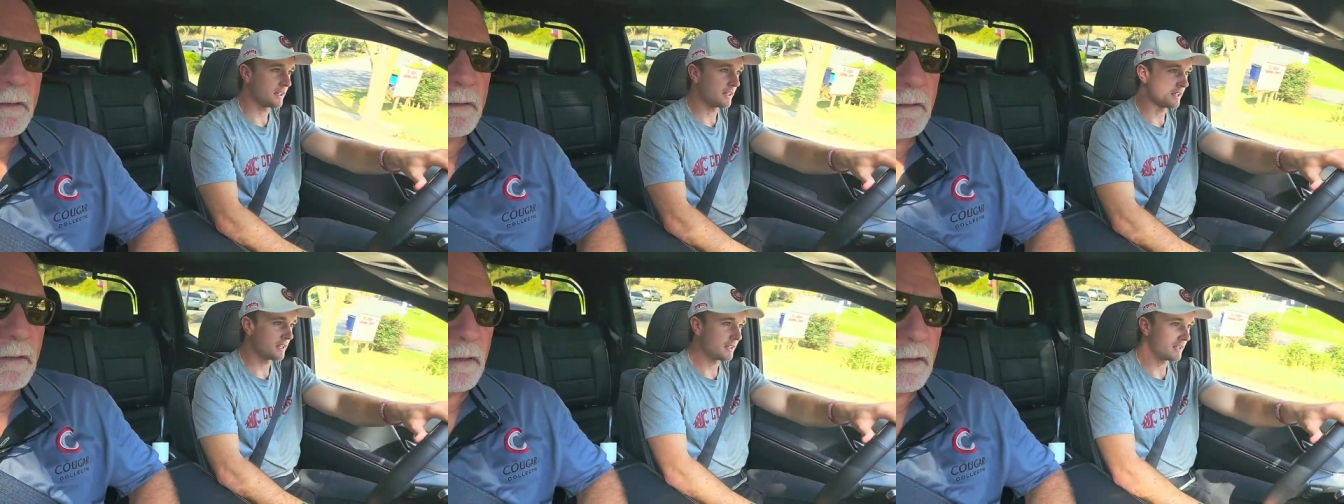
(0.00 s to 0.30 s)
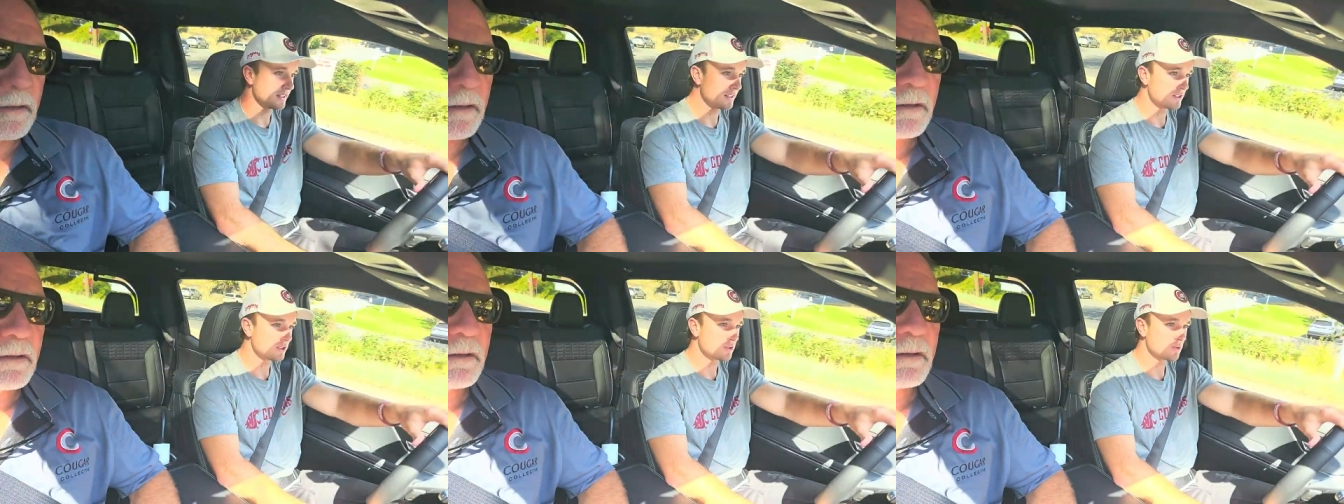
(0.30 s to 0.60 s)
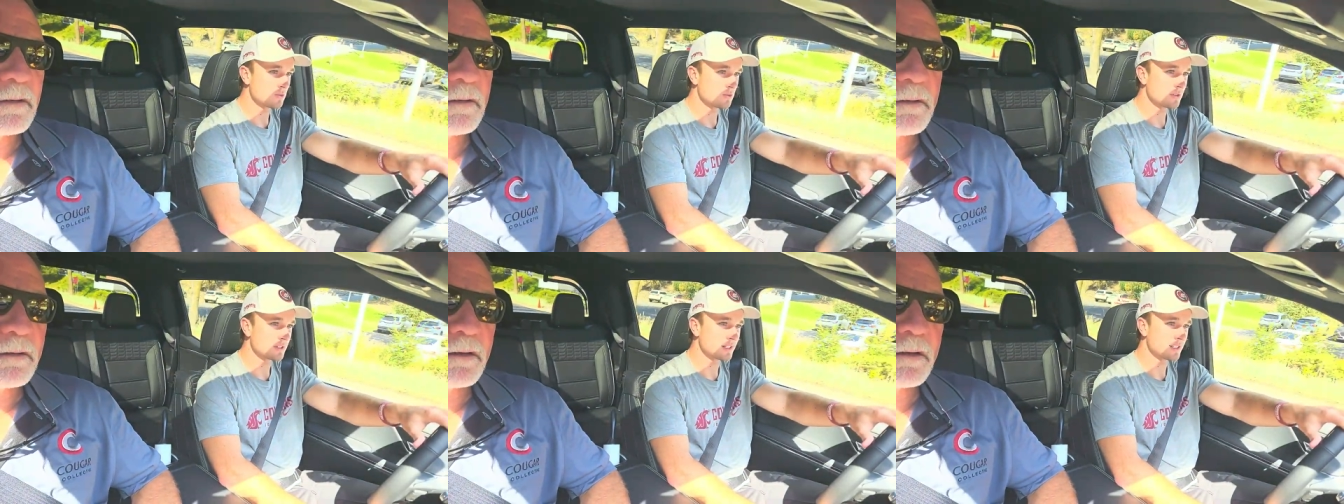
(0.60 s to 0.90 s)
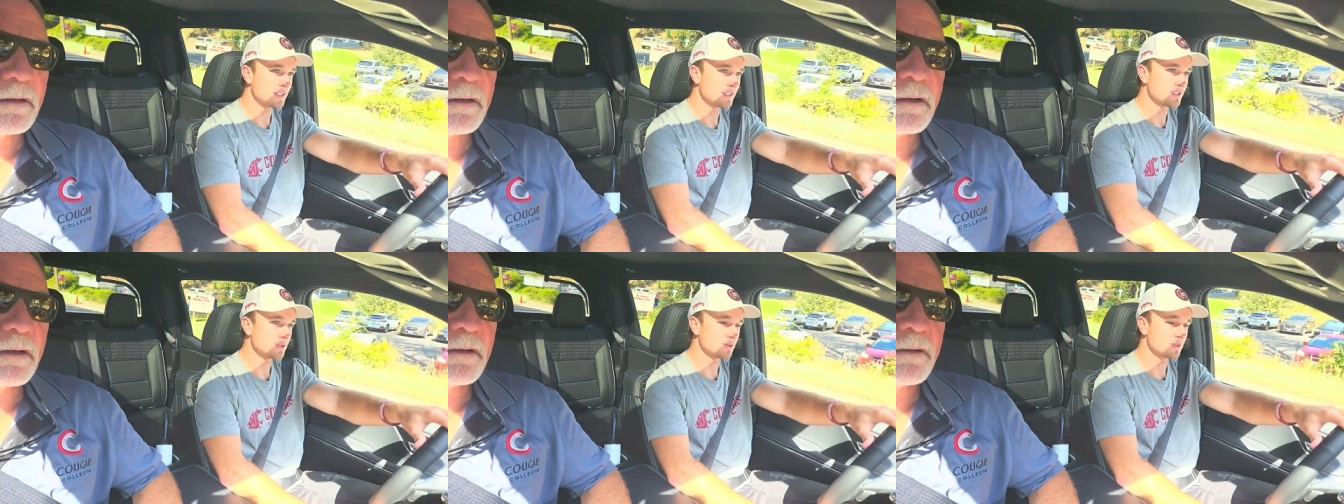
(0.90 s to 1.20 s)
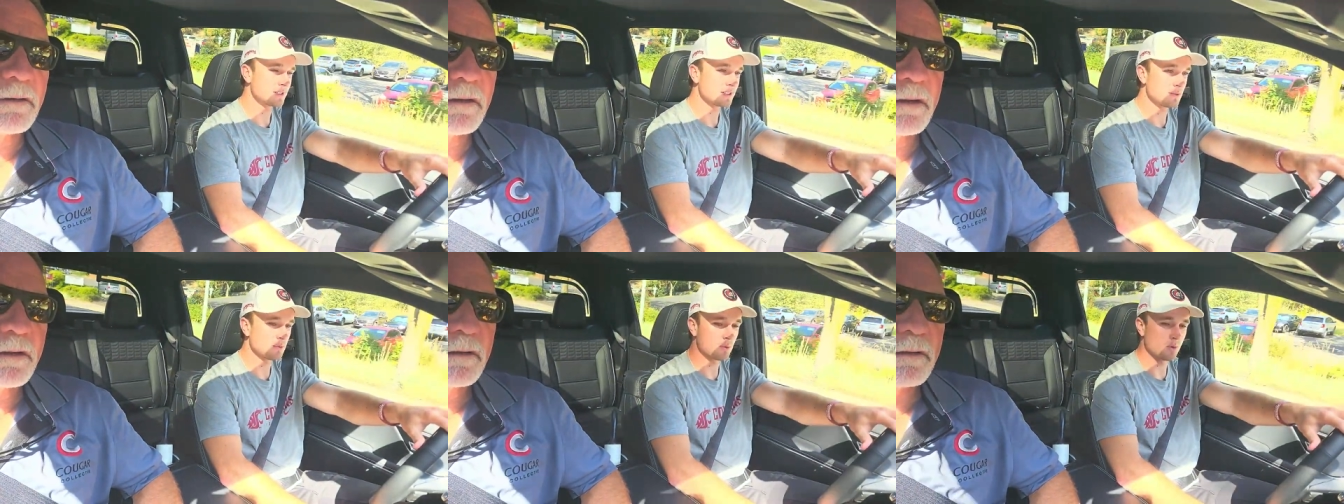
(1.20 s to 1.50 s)
in
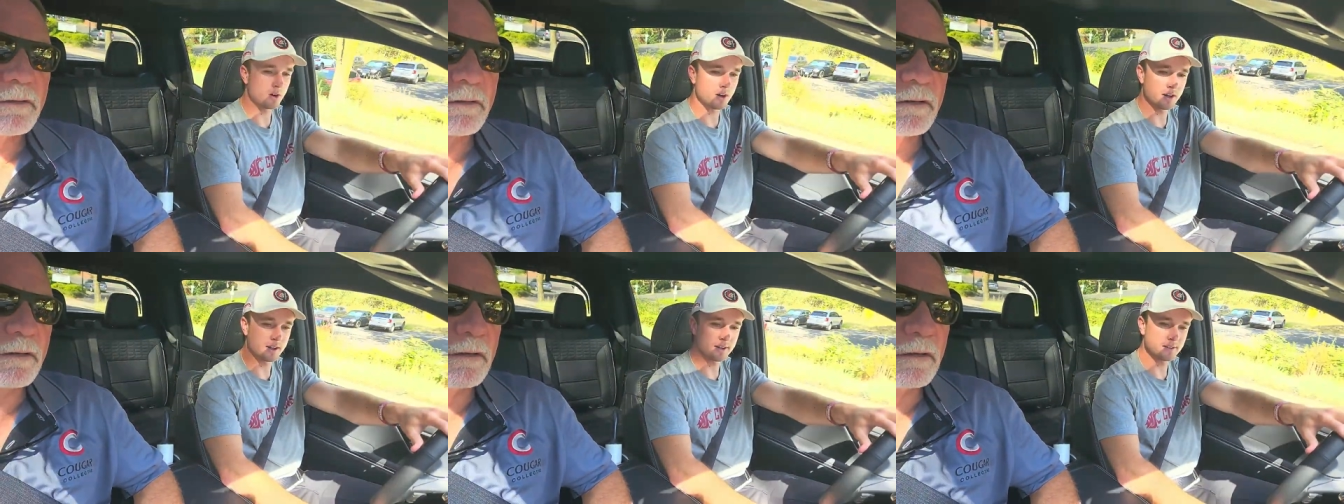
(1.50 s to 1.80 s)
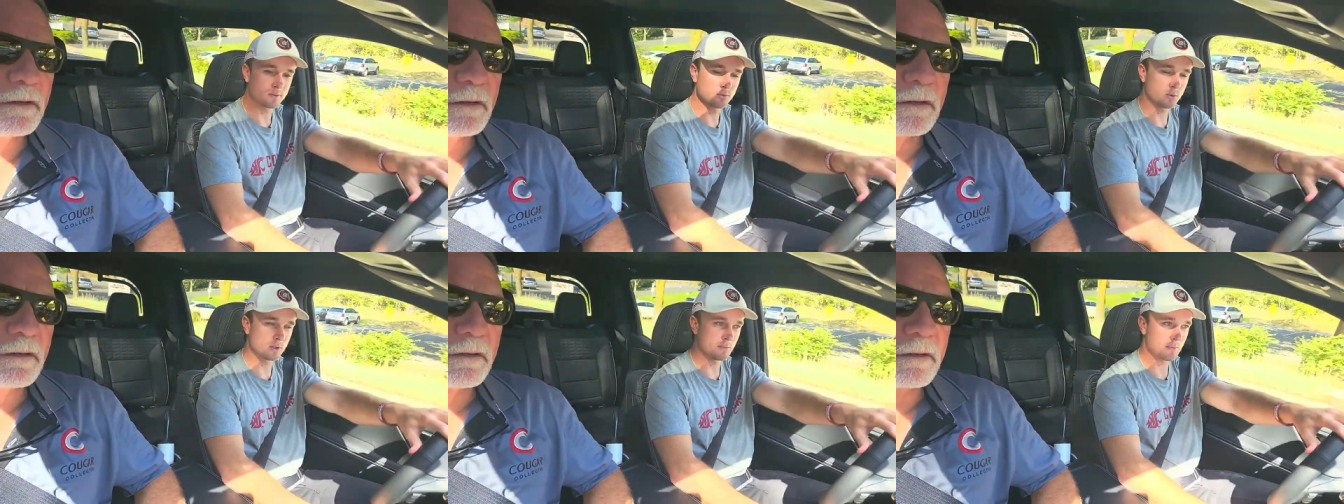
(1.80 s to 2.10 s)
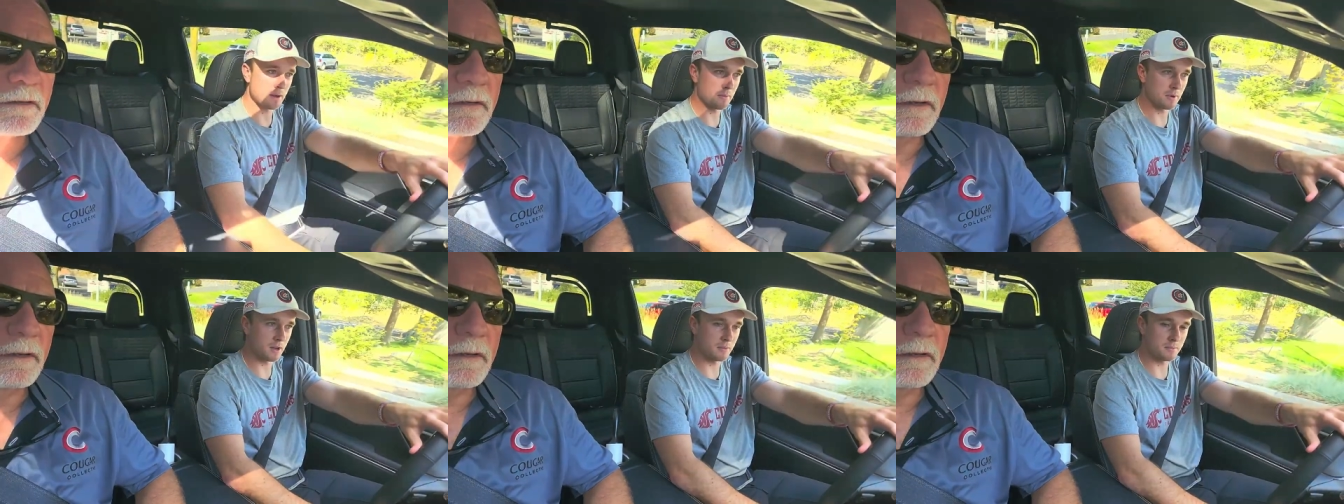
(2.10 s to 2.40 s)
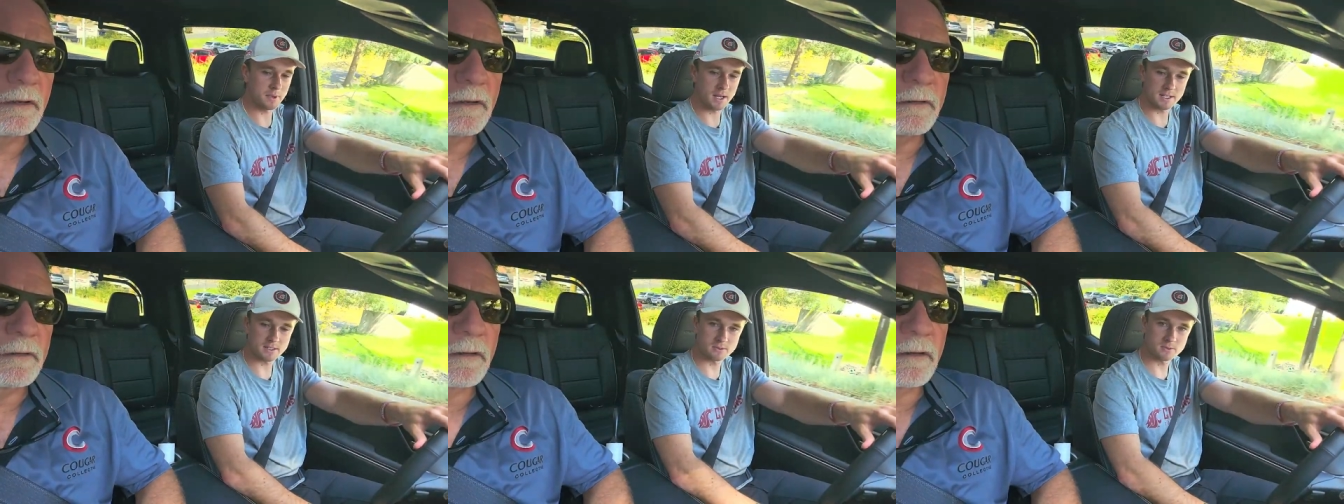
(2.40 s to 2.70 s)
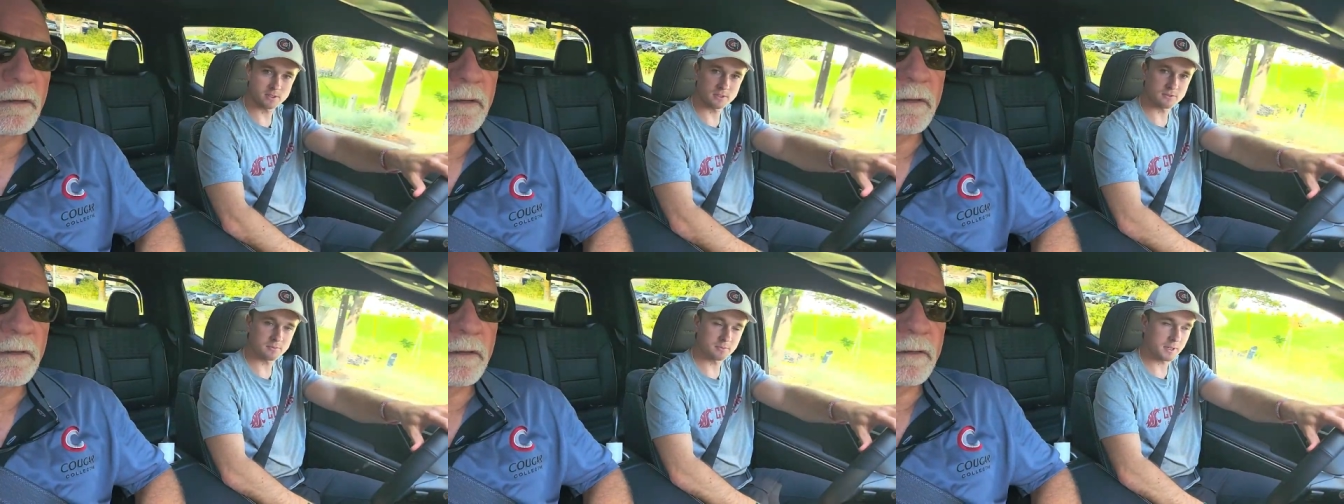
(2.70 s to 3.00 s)
2021 when my mom passed
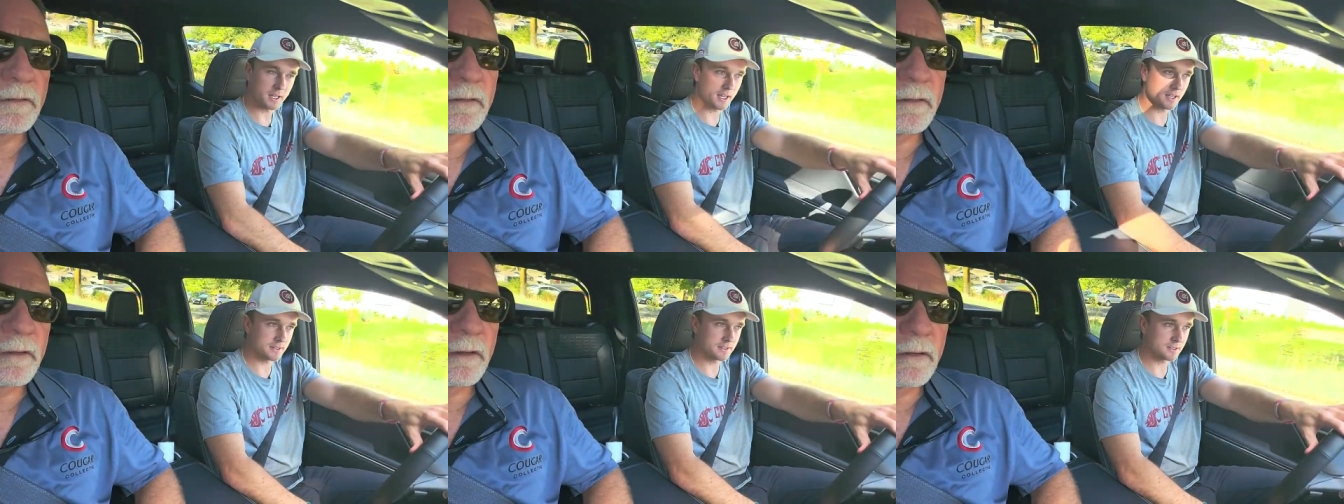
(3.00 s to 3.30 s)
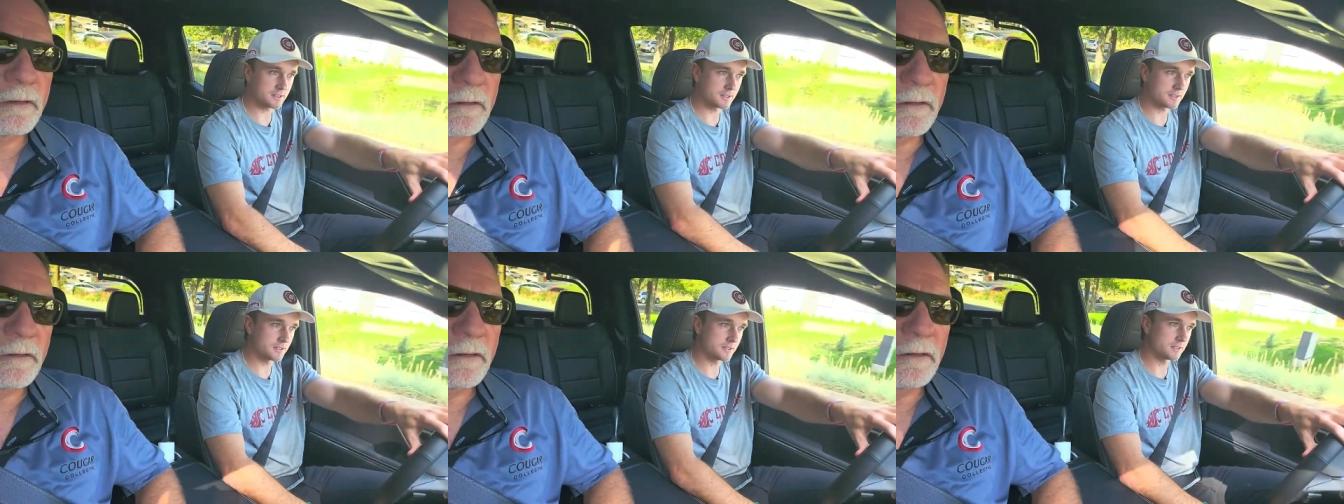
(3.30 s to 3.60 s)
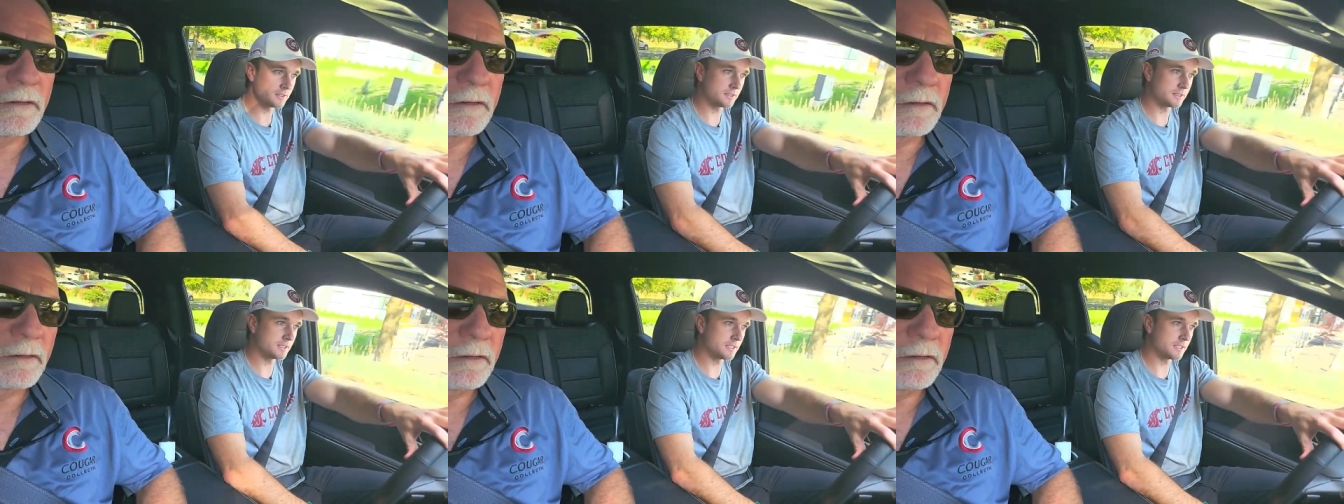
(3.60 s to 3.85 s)
away from cancer.